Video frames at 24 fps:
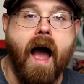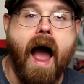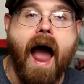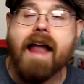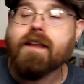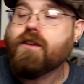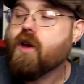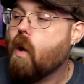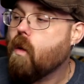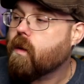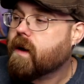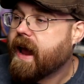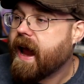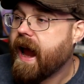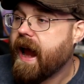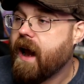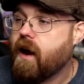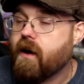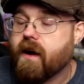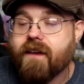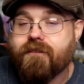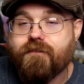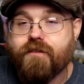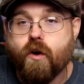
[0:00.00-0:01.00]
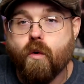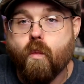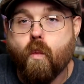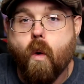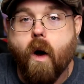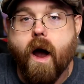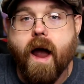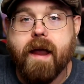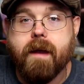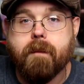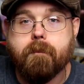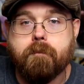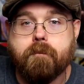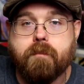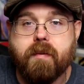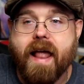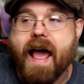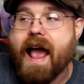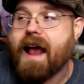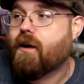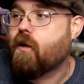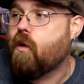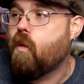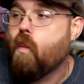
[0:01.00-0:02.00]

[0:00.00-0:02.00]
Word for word: I don't care if you're white, black,